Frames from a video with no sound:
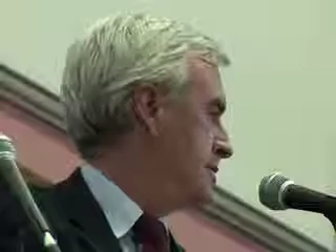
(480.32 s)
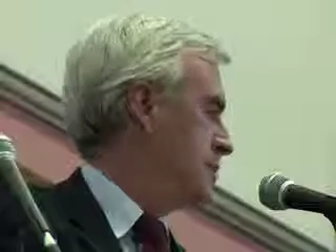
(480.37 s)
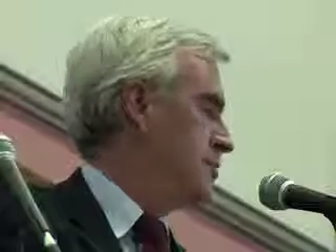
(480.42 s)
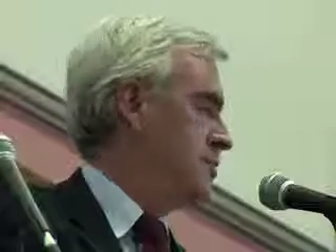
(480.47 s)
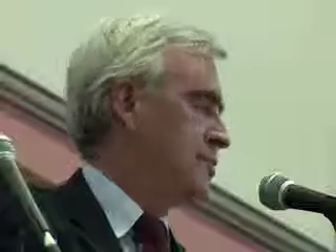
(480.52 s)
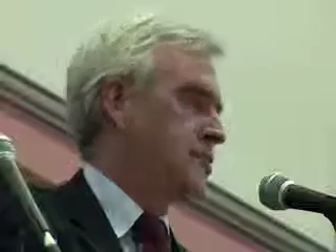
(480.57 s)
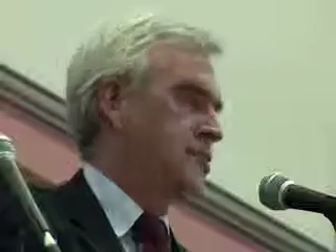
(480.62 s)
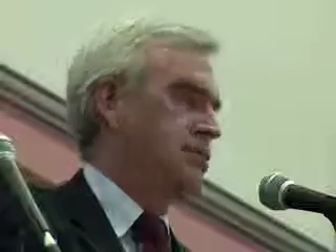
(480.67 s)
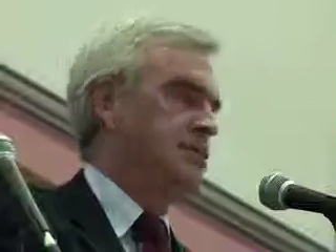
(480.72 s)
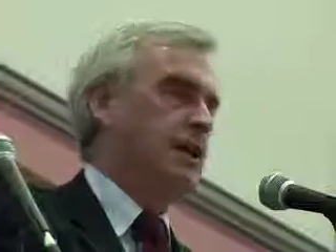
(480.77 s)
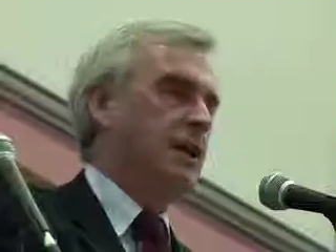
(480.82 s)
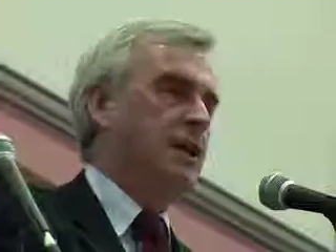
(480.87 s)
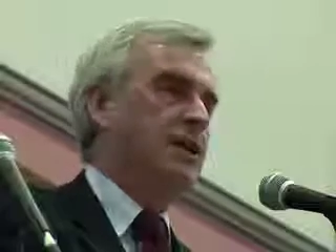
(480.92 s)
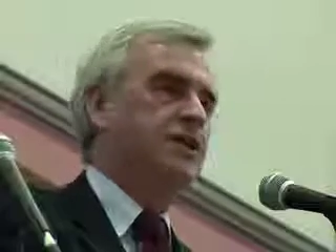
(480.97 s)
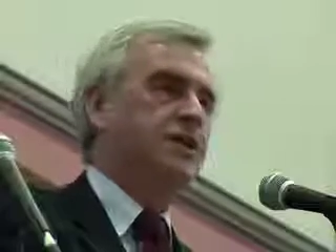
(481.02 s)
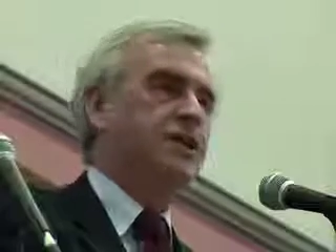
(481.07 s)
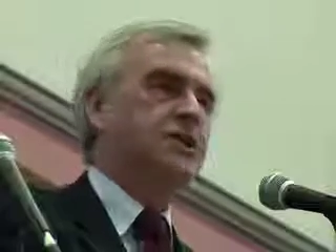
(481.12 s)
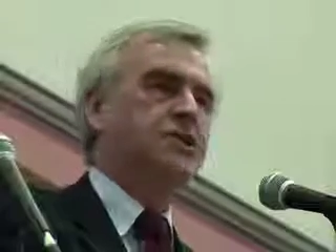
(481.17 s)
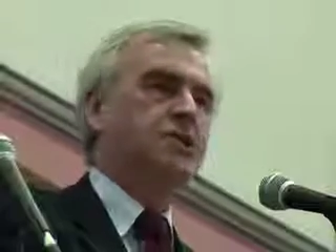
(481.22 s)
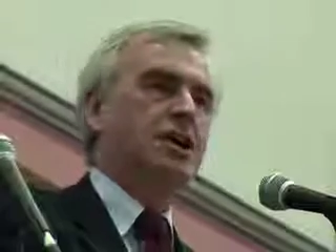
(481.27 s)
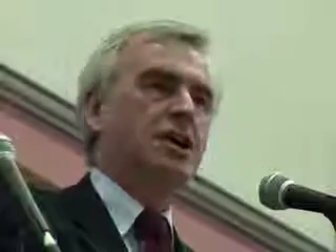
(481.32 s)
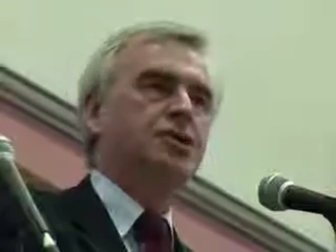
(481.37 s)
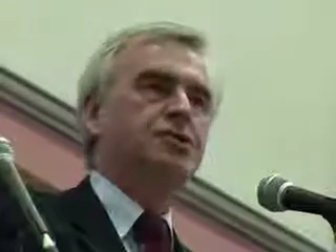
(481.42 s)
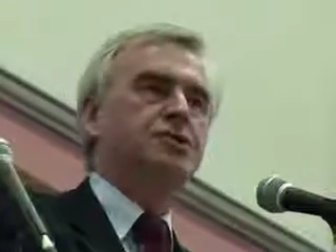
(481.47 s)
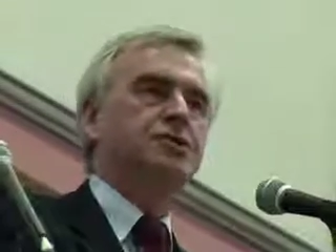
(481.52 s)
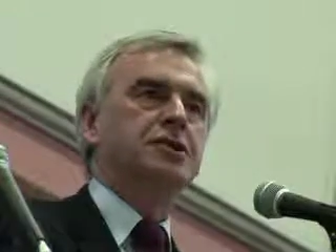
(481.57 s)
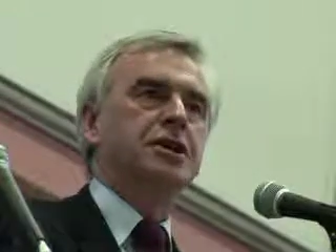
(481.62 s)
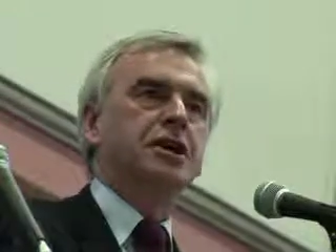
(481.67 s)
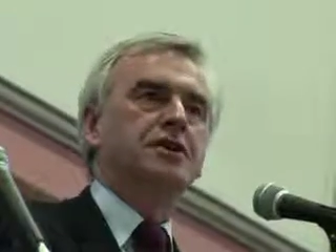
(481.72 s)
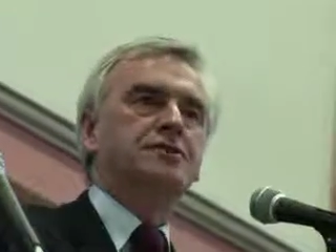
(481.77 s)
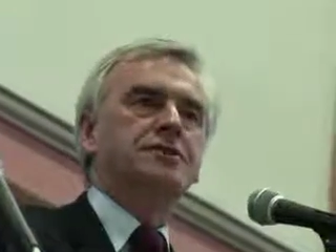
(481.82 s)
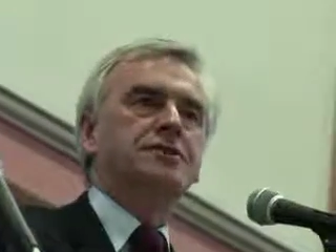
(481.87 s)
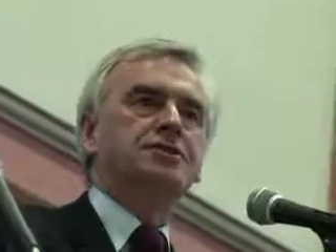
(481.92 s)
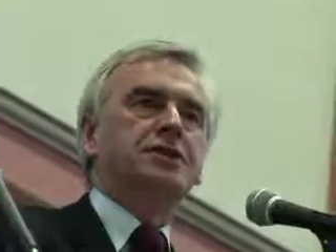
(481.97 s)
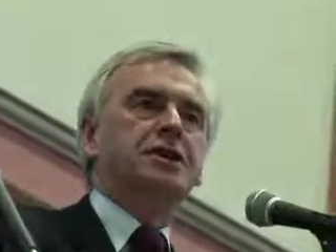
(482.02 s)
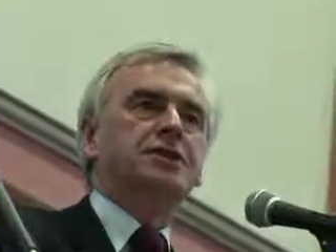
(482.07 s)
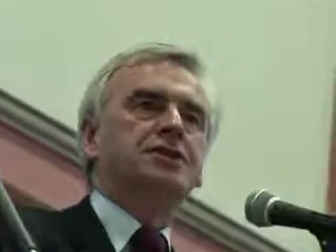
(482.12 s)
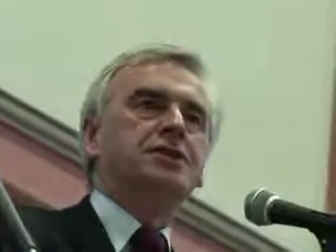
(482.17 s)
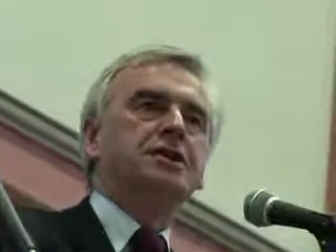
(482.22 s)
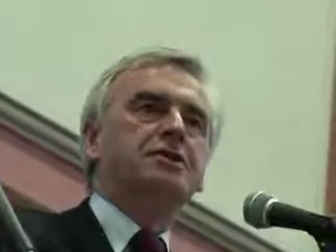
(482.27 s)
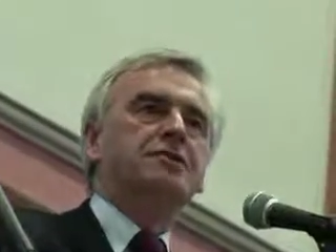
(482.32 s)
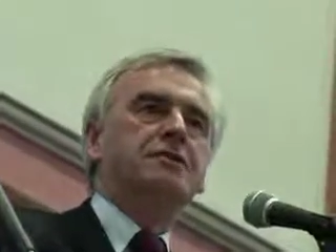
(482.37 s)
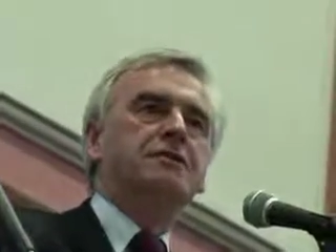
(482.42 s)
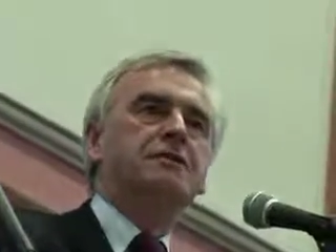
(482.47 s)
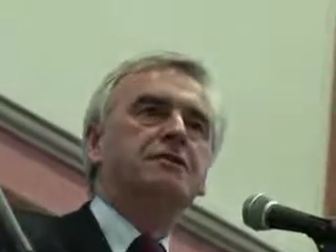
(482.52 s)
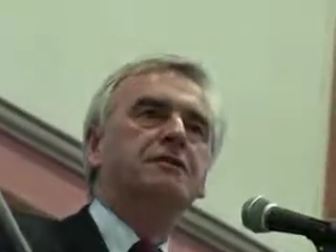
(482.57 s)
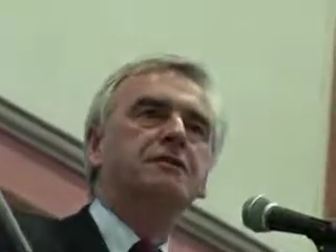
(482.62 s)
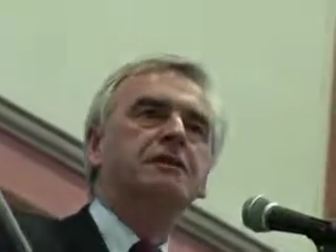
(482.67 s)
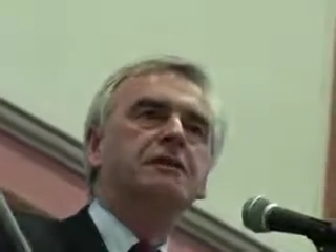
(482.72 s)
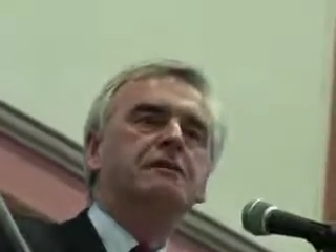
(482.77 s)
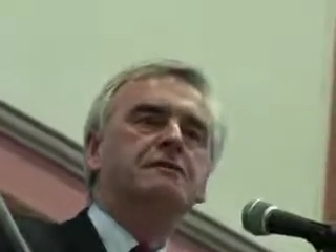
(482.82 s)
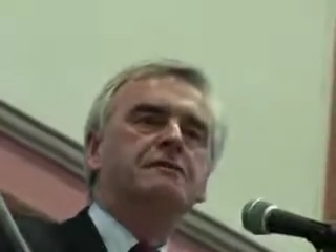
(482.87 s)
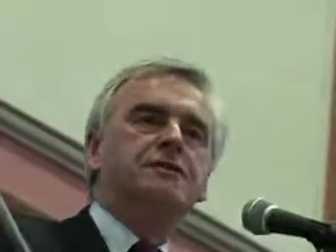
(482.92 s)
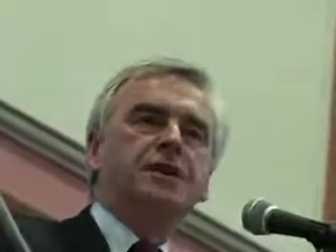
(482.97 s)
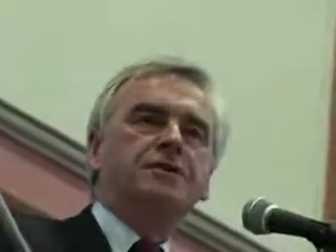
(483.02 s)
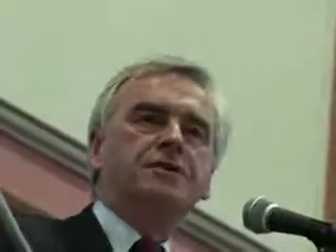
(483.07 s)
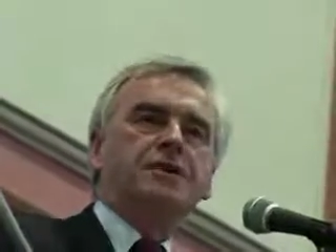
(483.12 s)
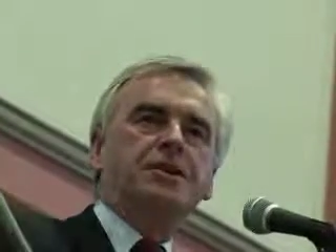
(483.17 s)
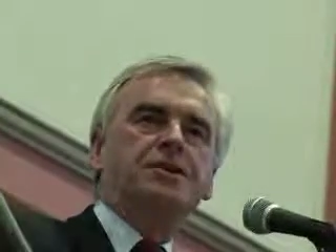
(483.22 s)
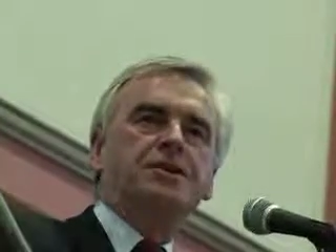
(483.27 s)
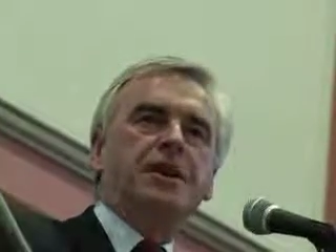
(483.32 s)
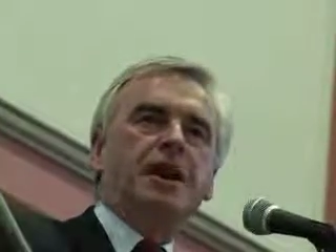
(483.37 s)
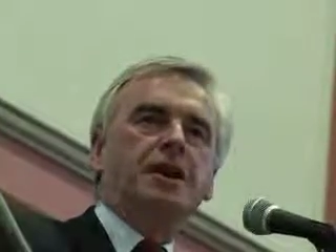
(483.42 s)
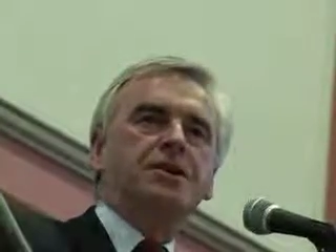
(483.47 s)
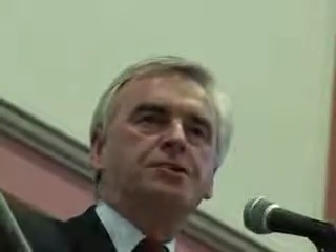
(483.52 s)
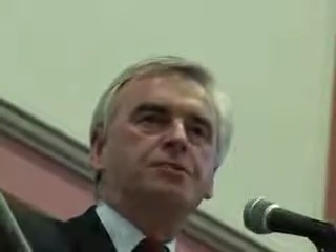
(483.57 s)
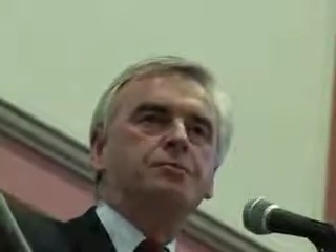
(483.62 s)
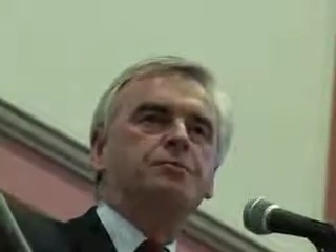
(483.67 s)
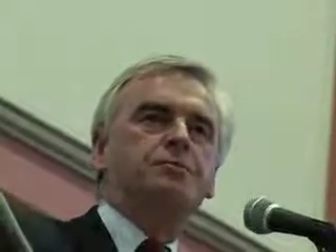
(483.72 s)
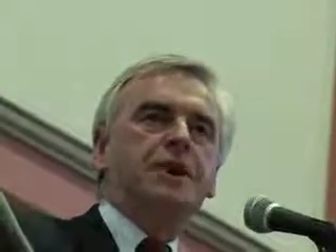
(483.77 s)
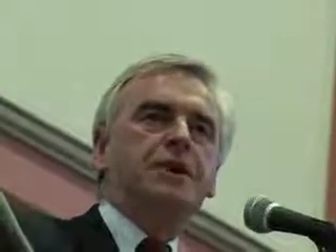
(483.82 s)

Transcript: to lead this country after 650,000